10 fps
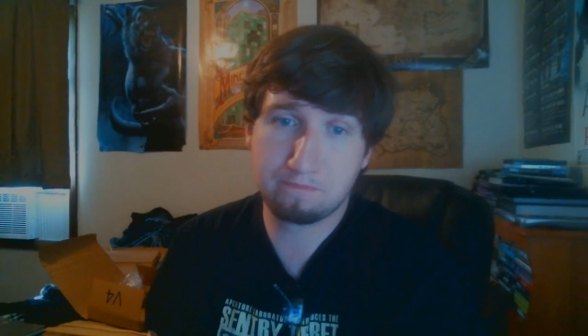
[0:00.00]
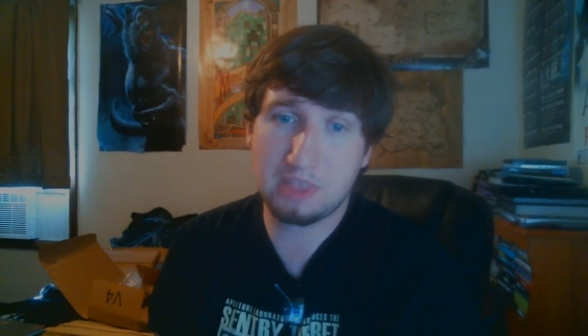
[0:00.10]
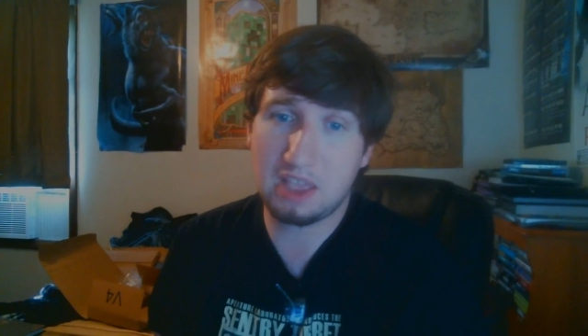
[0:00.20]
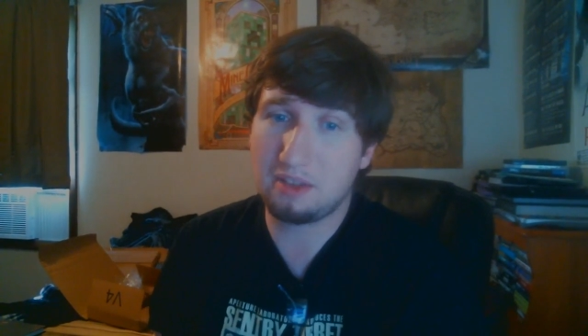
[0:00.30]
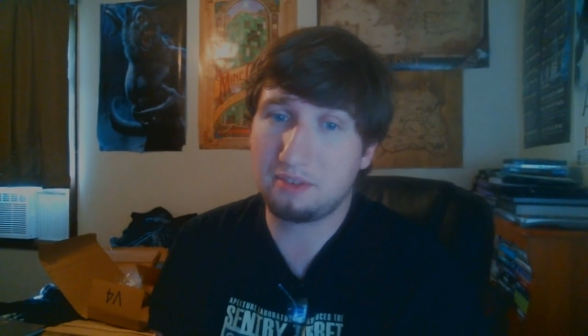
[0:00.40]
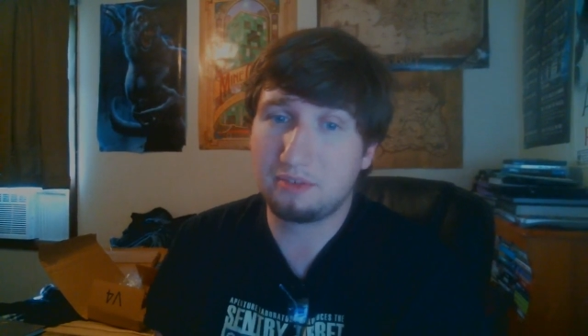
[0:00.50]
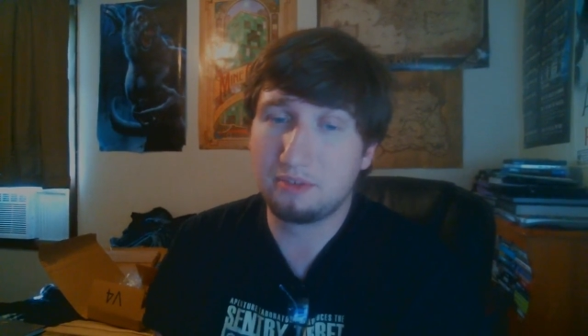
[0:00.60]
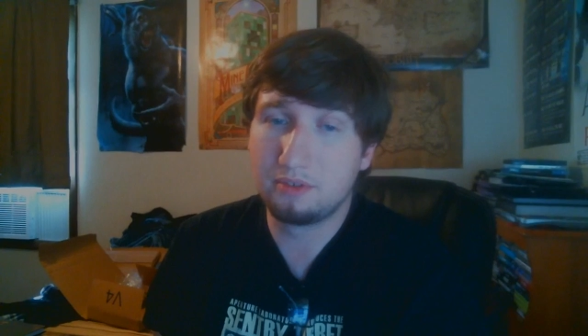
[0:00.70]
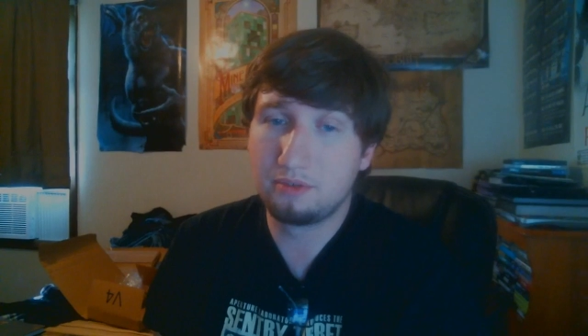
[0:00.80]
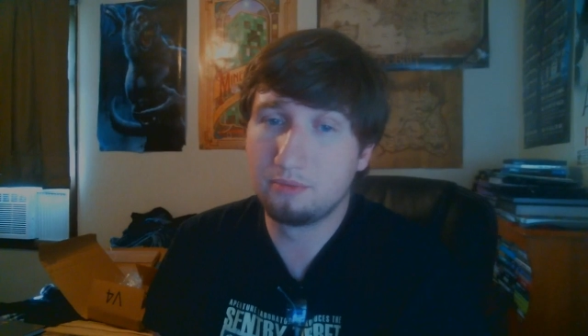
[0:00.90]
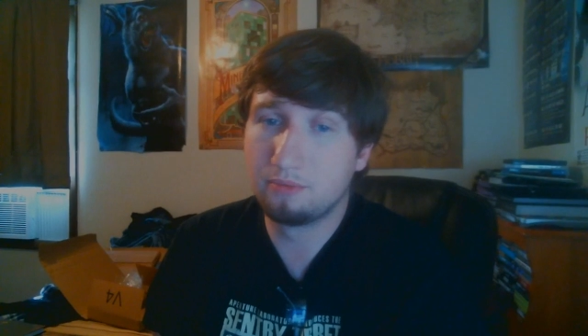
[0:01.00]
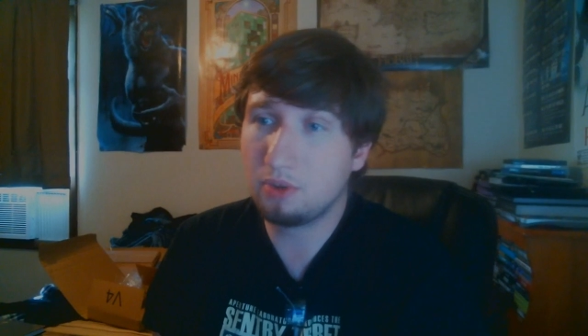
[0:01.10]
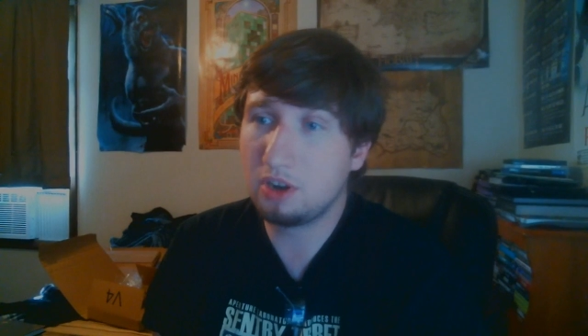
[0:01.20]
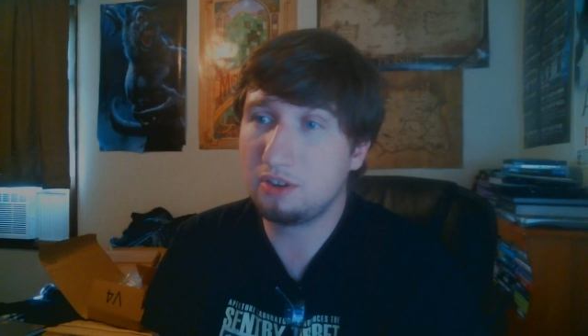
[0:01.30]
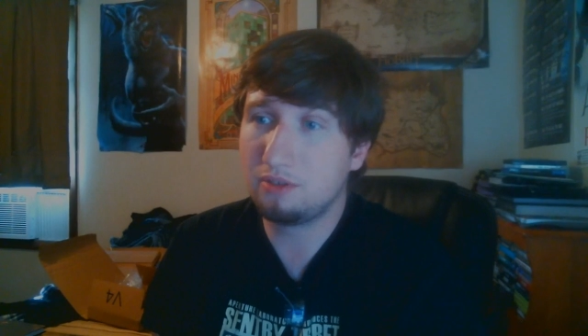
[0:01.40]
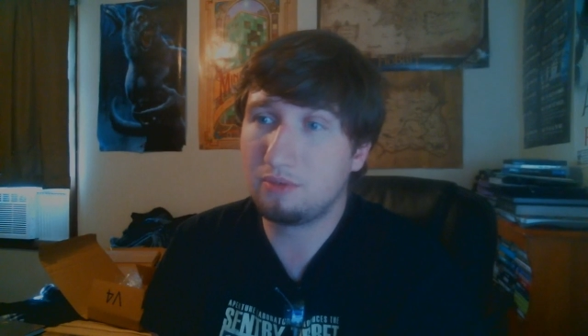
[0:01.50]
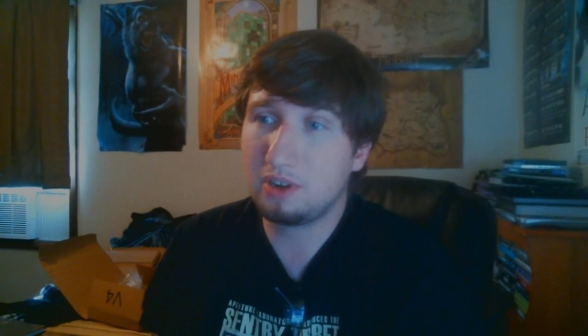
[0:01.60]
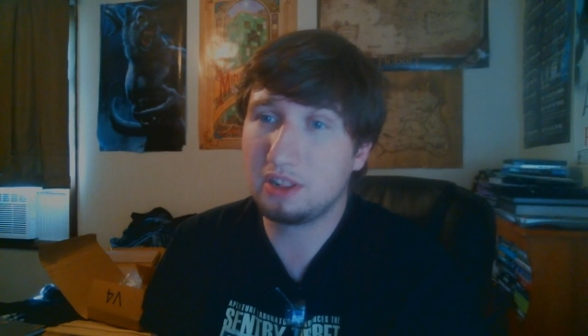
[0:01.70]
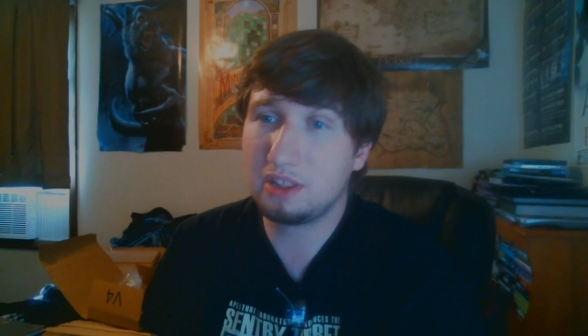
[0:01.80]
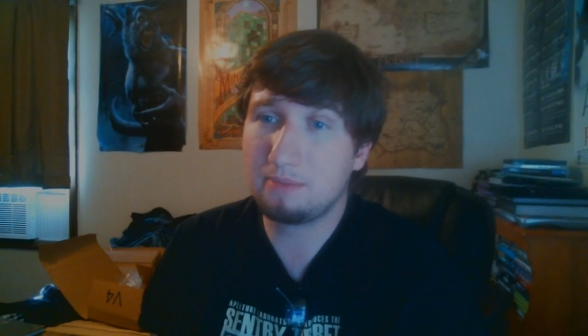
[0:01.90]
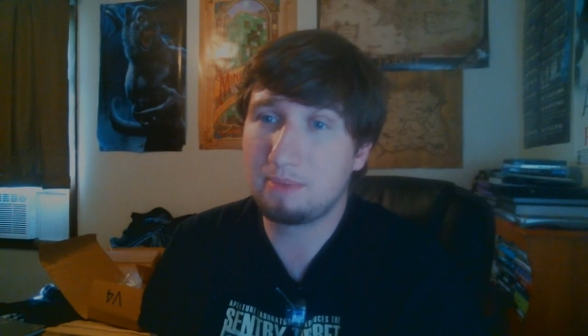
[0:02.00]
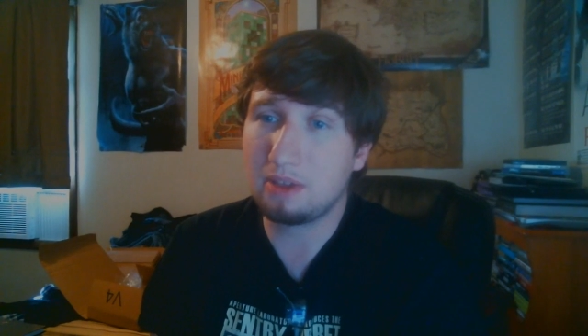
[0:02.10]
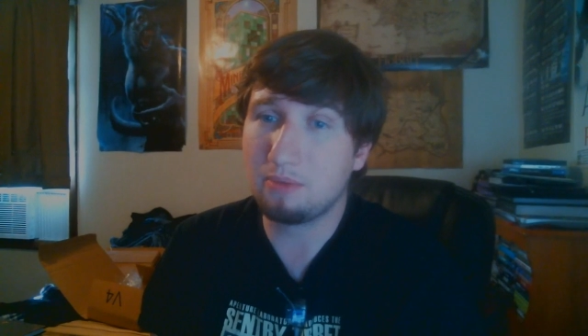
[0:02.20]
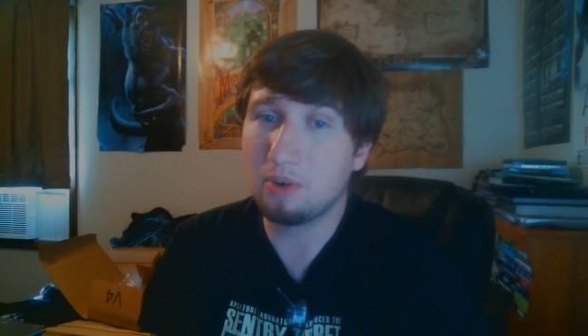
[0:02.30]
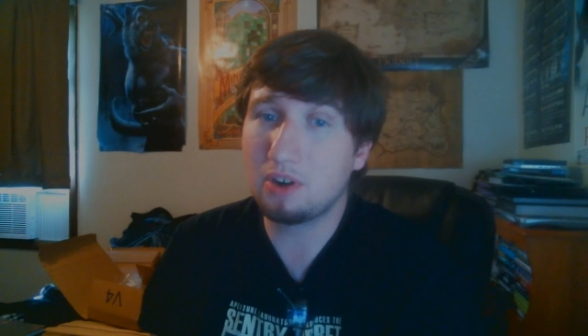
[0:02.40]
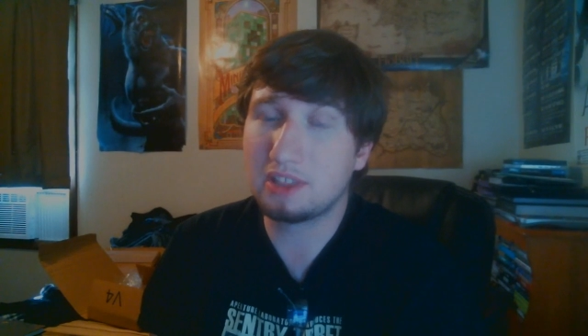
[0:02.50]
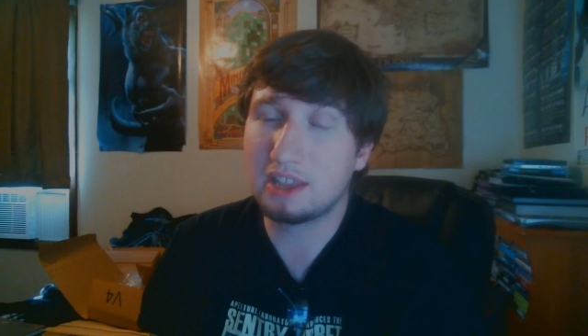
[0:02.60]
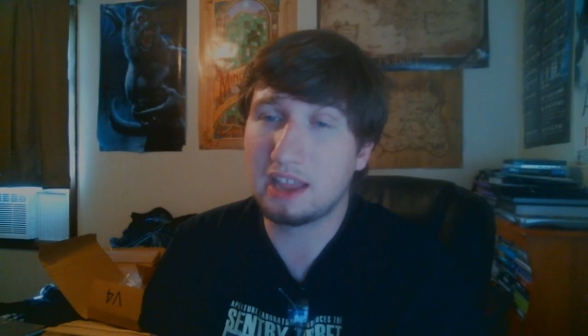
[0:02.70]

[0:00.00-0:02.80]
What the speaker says: it wouldn't really be worth it,